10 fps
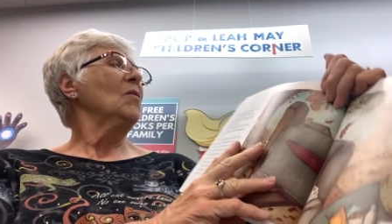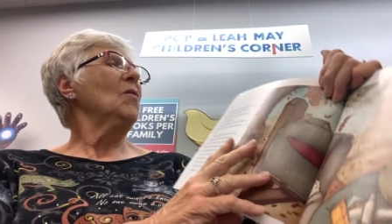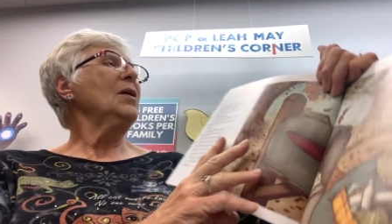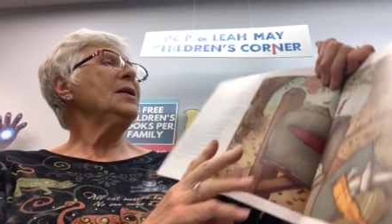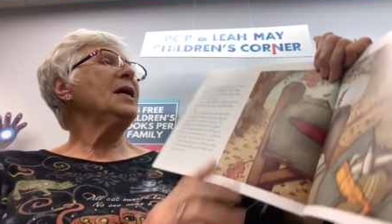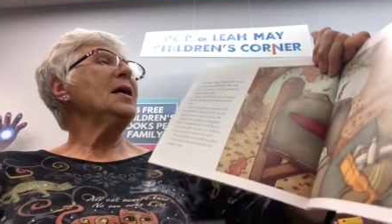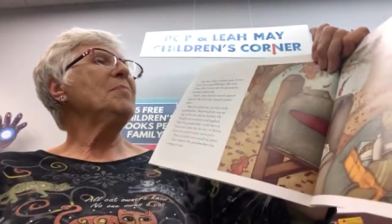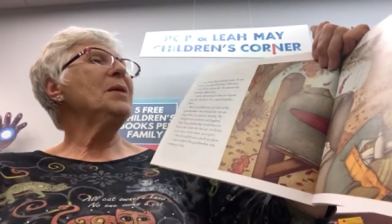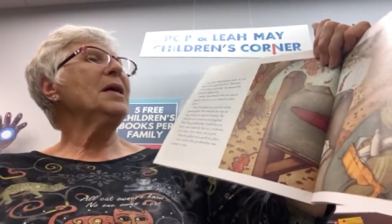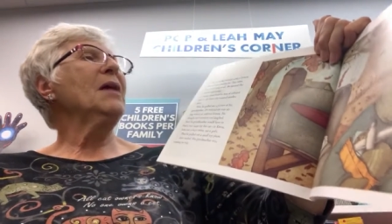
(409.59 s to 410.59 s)
One day a
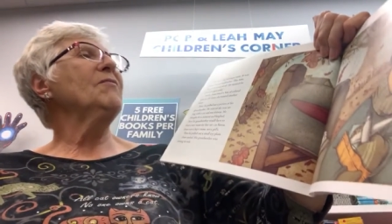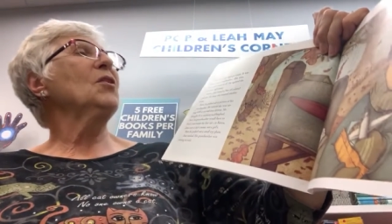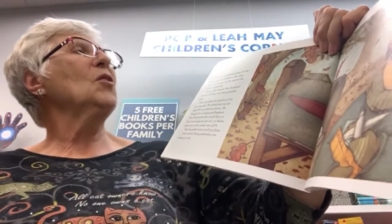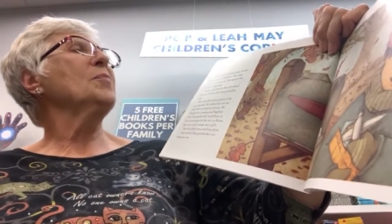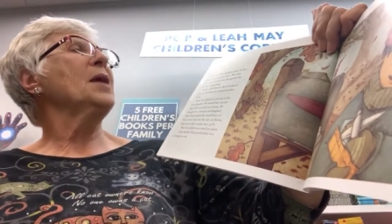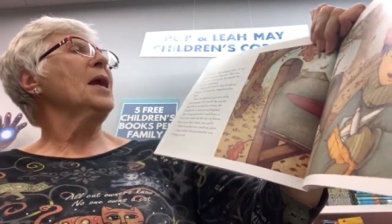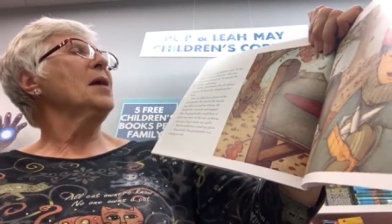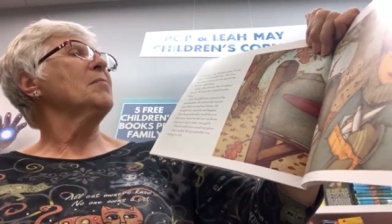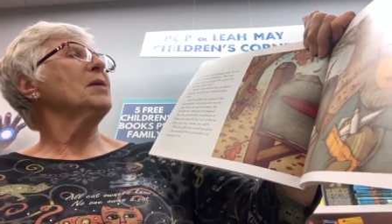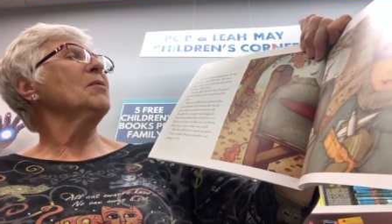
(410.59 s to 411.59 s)
big envelope
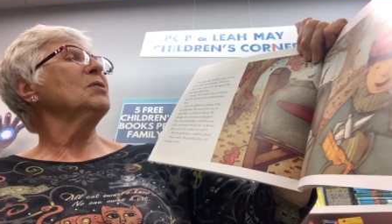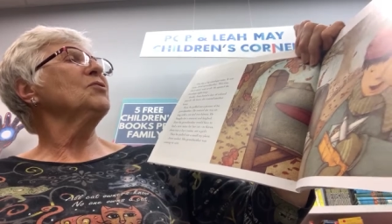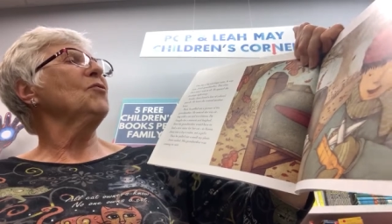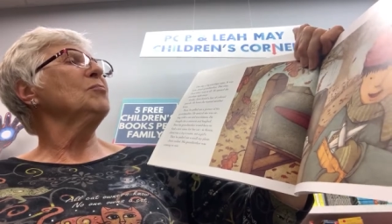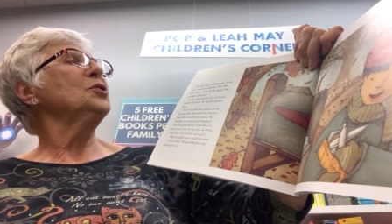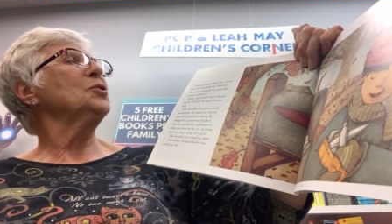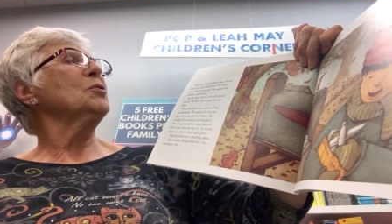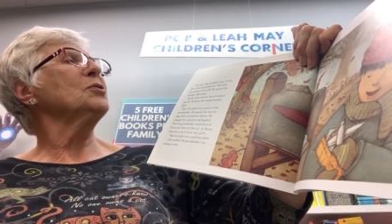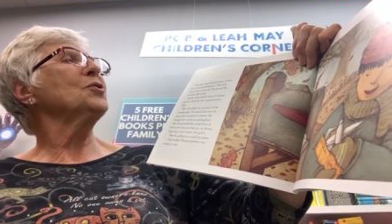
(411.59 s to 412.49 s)
came. It was from Juno's